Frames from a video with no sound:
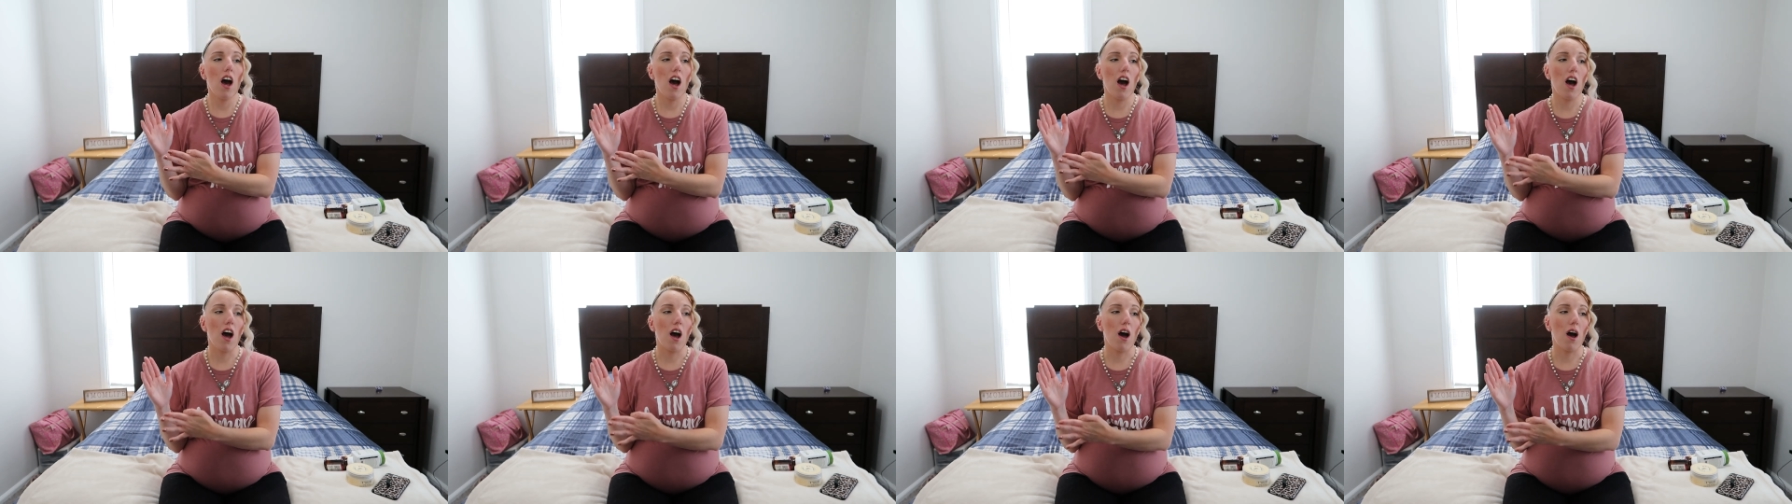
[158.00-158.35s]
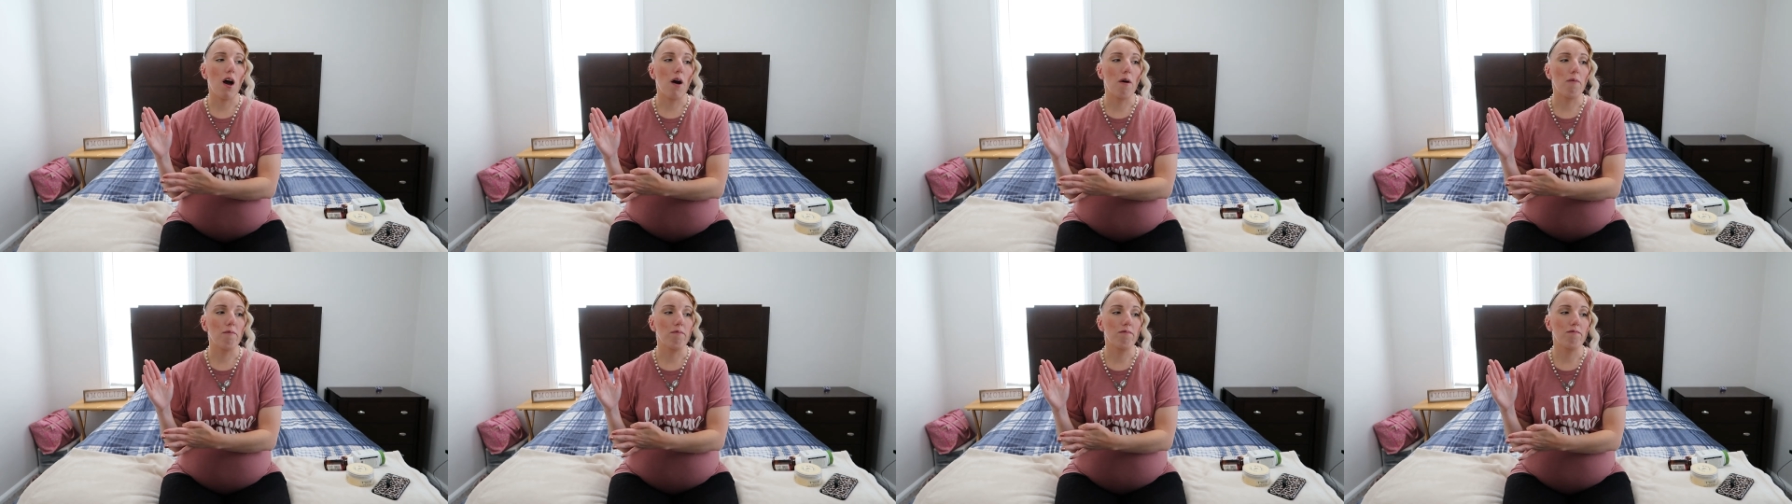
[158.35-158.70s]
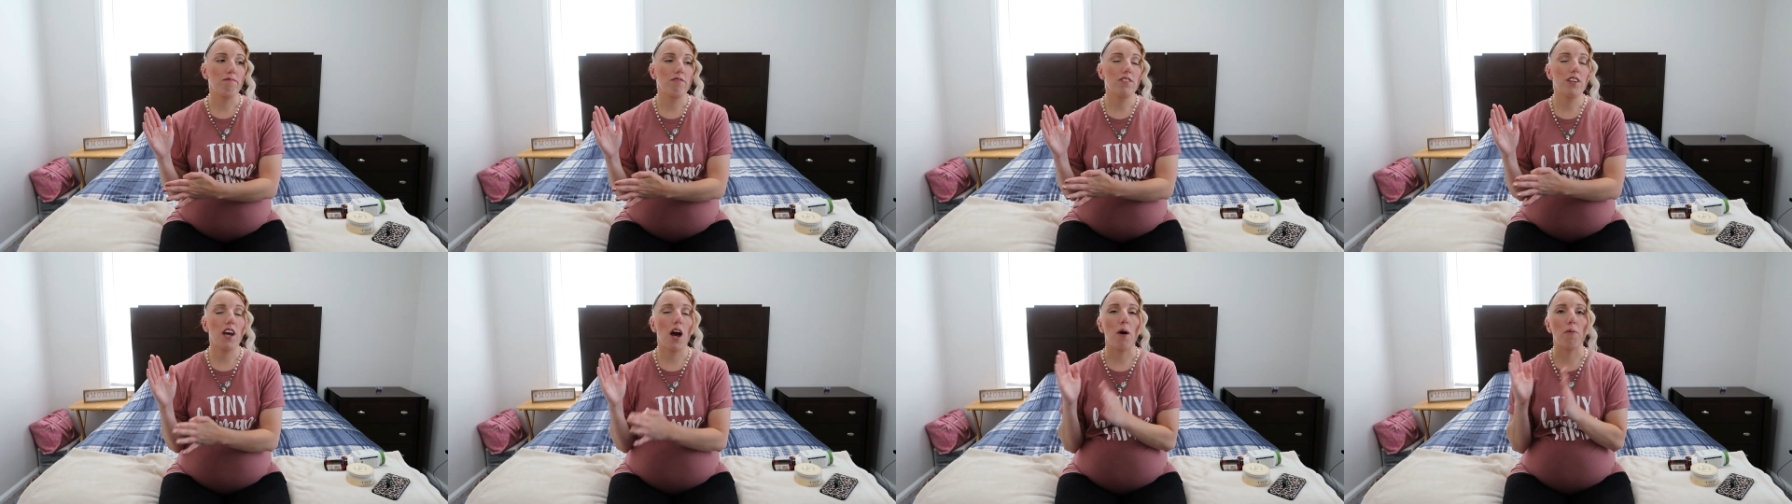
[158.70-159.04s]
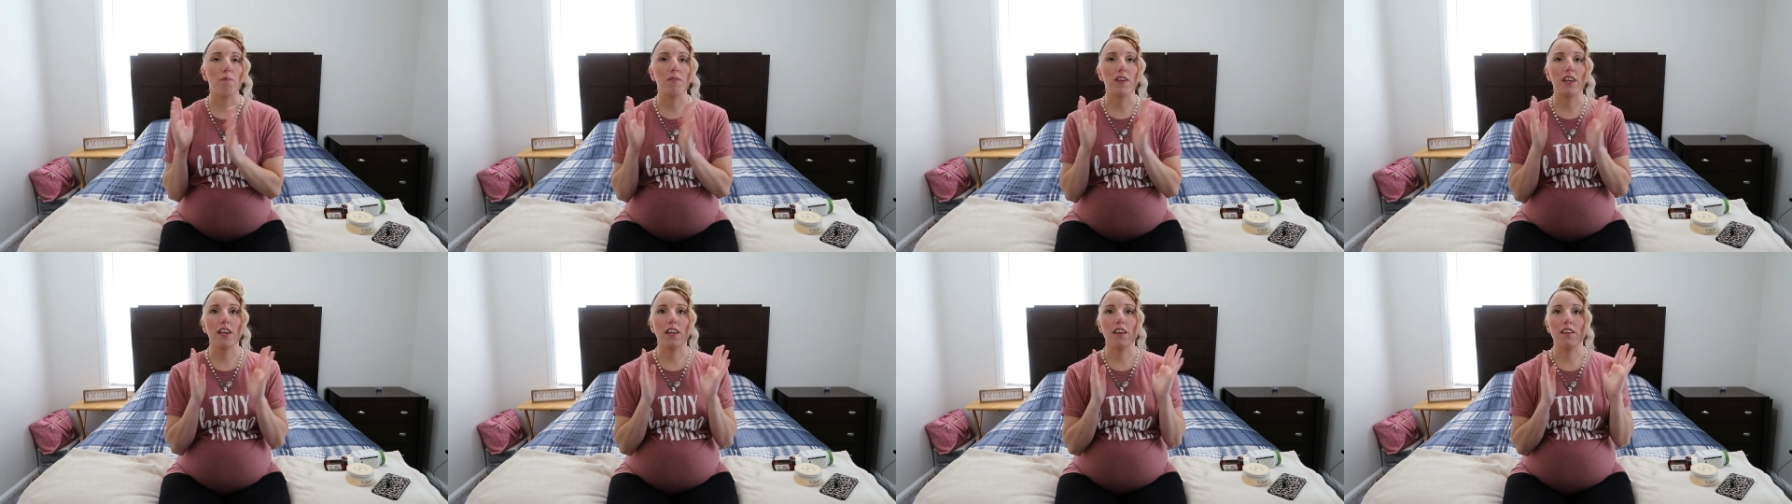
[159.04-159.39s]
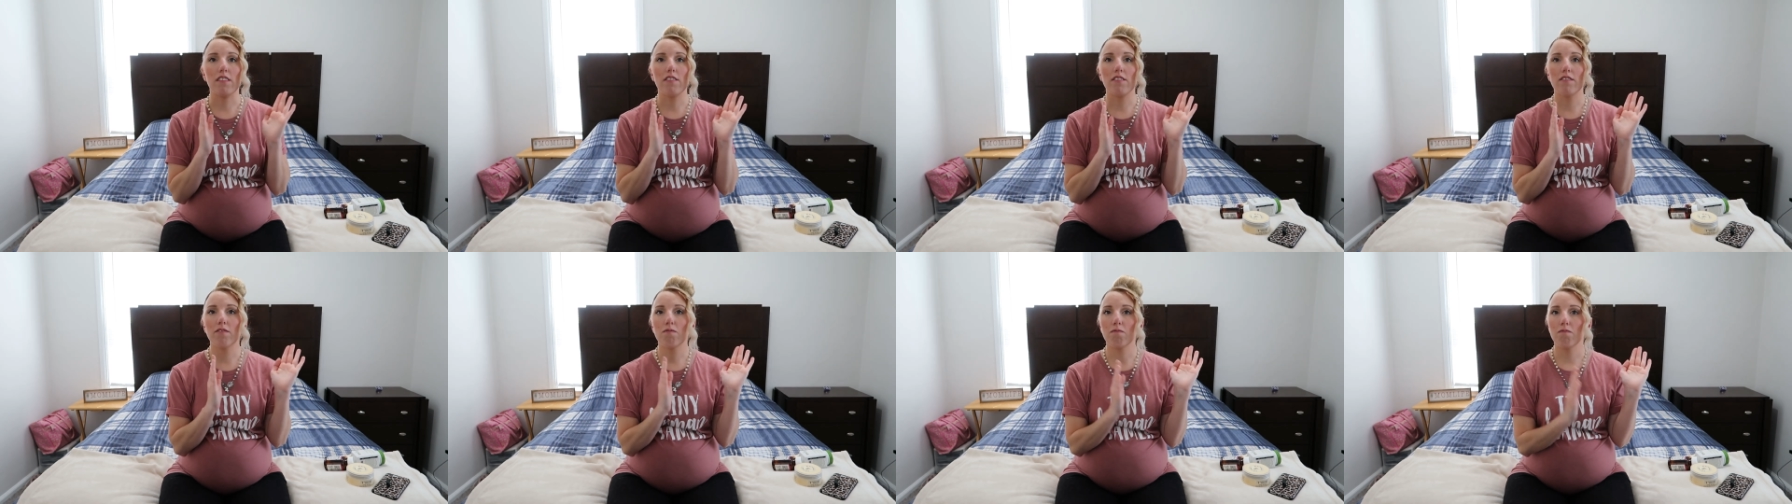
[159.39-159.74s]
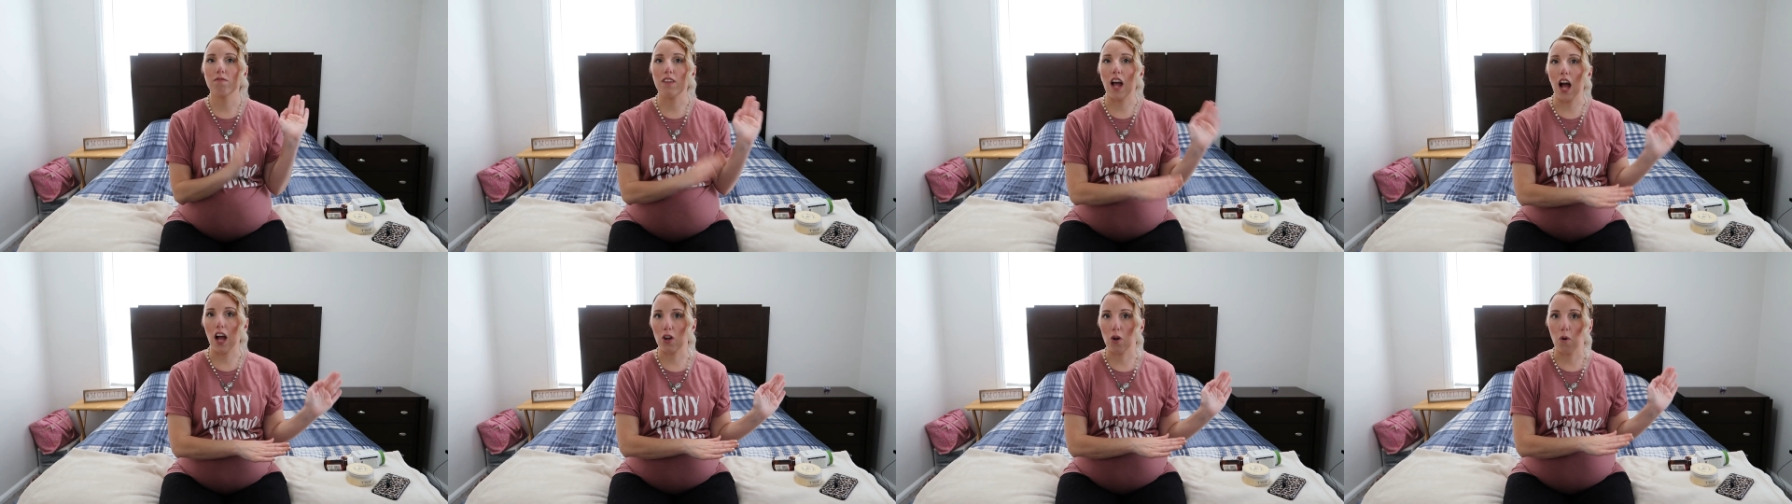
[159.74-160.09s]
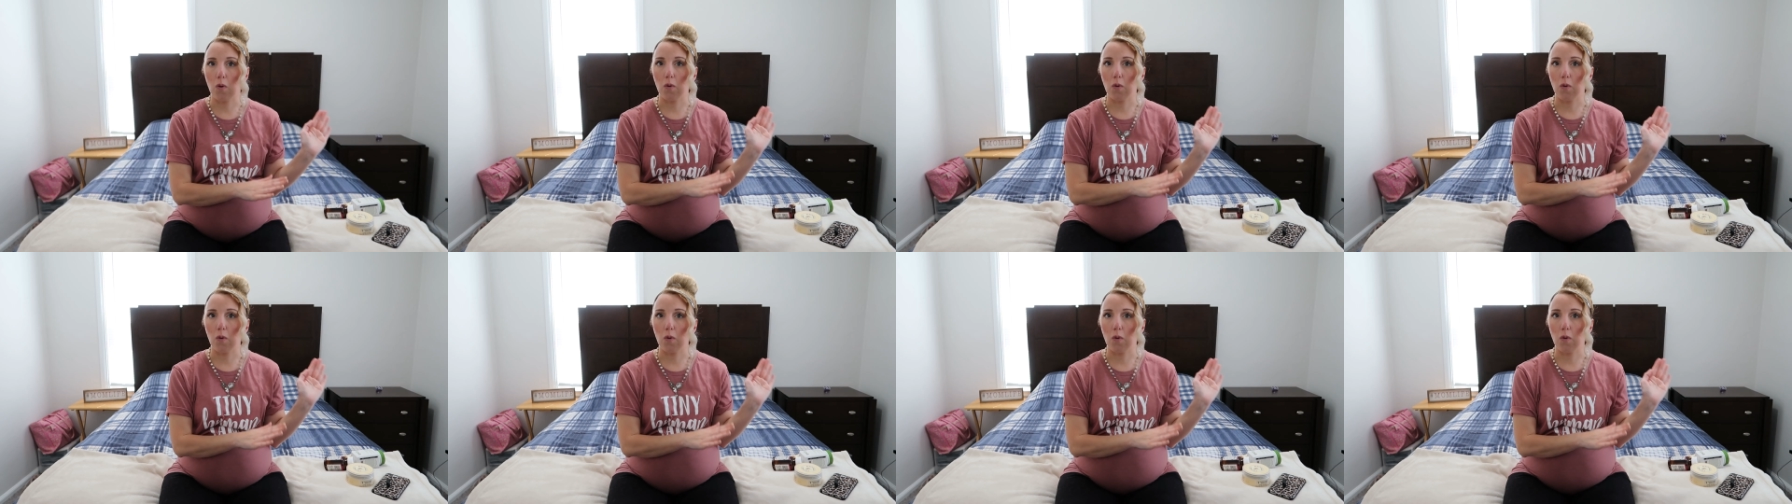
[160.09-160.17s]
um, to help me not